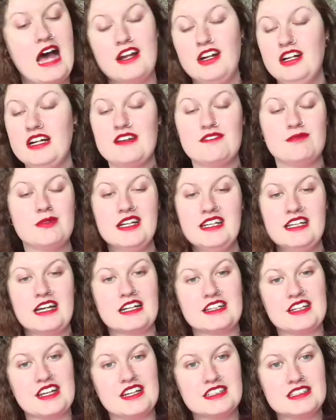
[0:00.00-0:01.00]
I don't have many
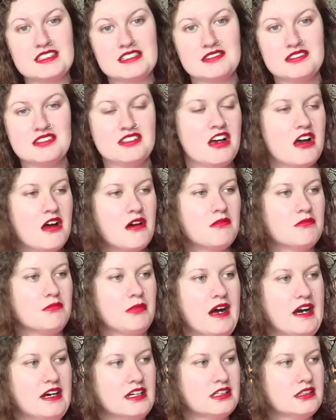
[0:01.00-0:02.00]
ideas,
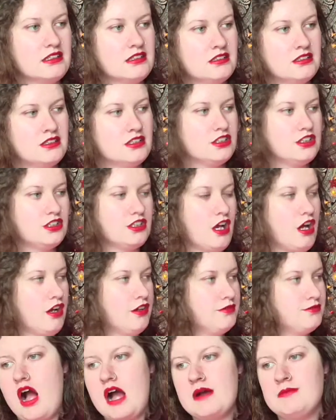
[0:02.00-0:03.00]
but you
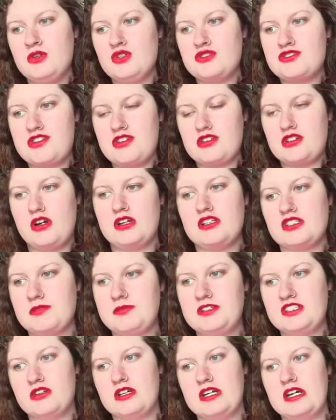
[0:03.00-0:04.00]
know. I'm also going to
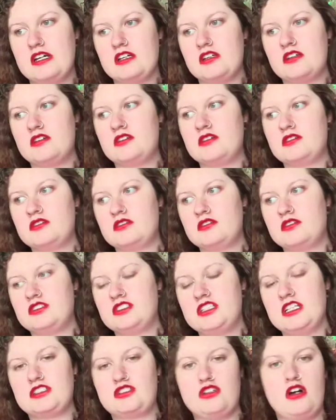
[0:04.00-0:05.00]
be doing
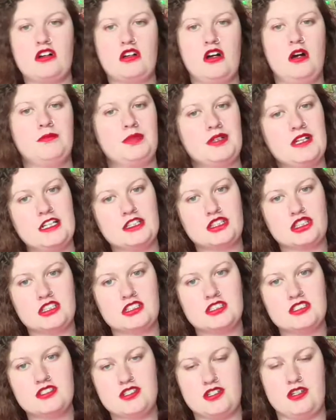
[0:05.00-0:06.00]
TikTok
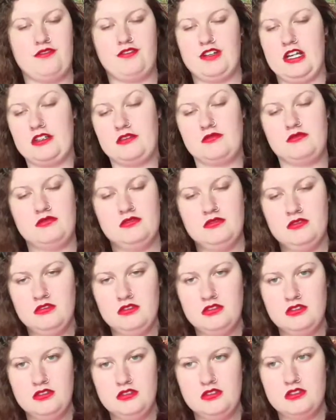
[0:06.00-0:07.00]
compilations of like
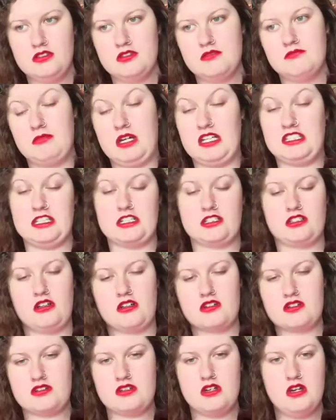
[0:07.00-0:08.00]
my
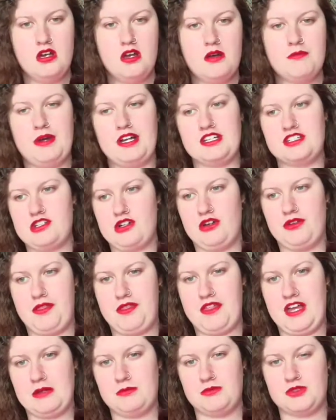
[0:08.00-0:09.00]
TikToks based on
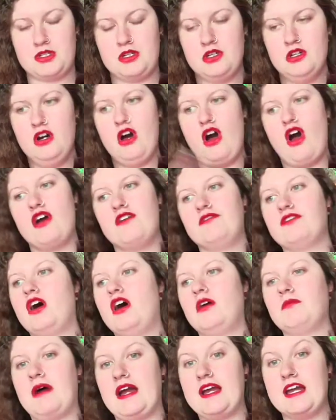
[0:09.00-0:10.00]
themes over
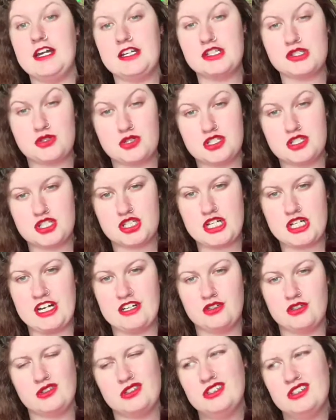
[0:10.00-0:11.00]
on my extras
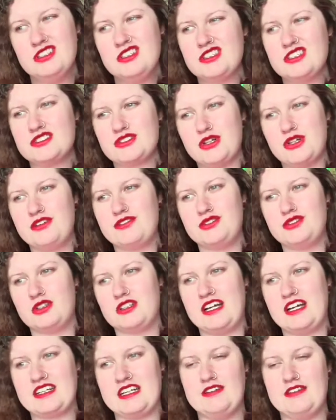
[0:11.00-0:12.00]
channel, so if you're
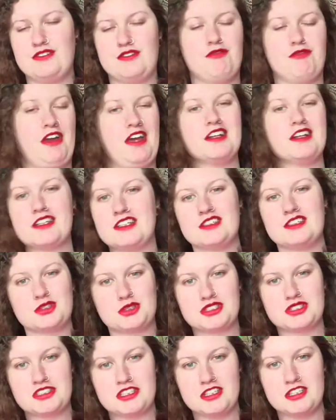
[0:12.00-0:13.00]
like even vaguely
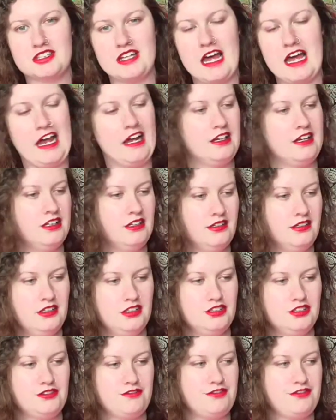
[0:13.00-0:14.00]
interested in that,
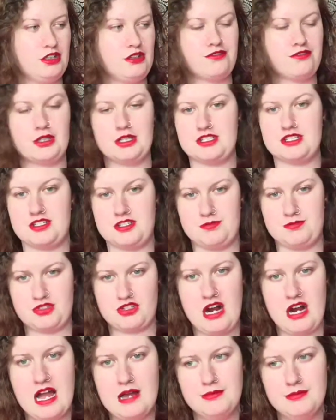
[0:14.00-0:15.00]
feel free to
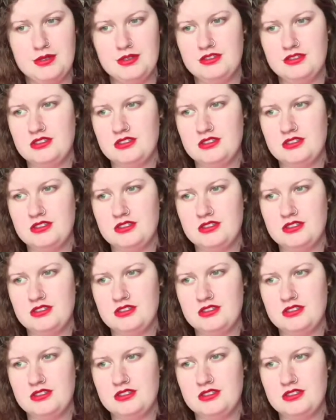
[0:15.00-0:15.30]
subscribe.